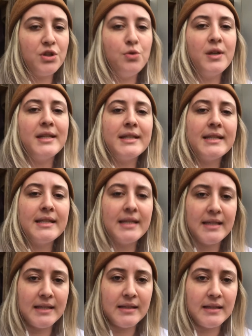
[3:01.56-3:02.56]

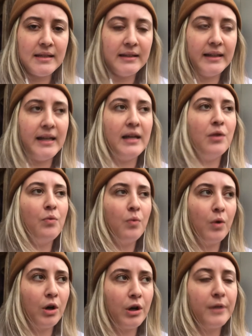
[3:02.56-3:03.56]
consistently
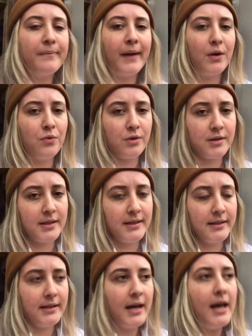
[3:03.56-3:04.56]
work my
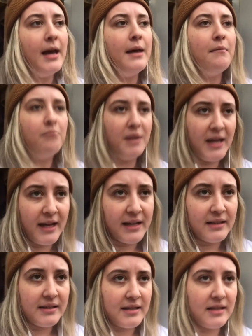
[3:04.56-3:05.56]
horses, being
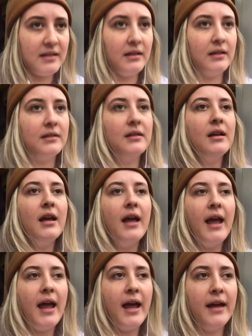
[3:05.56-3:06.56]
consistent.
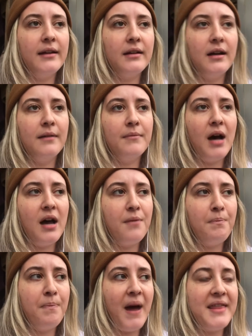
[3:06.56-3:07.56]
And
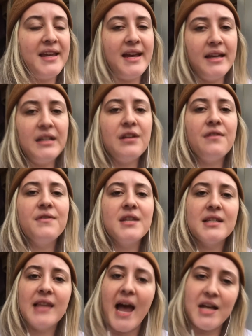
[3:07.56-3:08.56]
by the end of
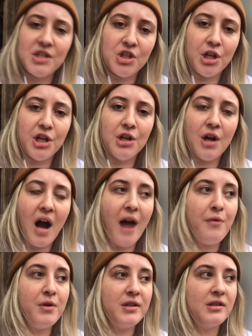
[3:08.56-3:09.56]
this last year, I
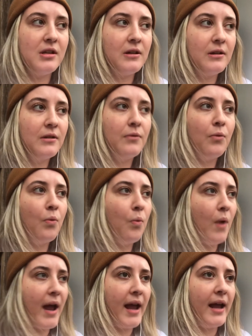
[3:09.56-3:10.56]
was
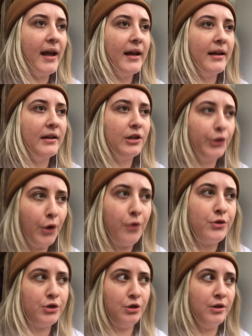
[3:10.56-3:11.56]
way
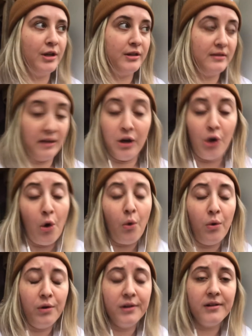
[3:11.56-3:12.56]
close to the
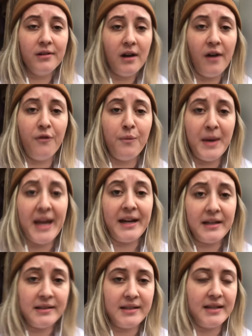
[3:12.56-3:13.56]
goal of being
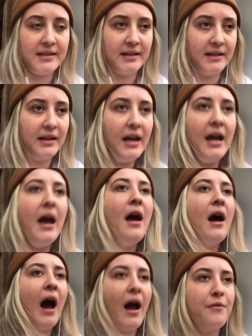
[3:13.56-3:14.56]
consistent.
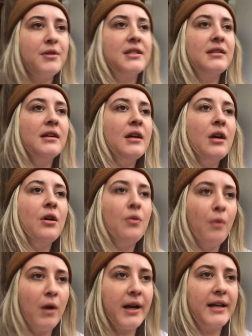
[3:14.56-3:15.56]
I was
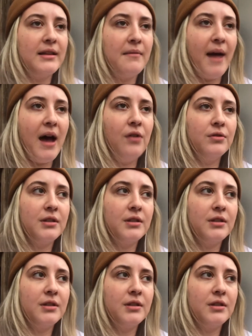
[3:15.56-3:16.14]
working them out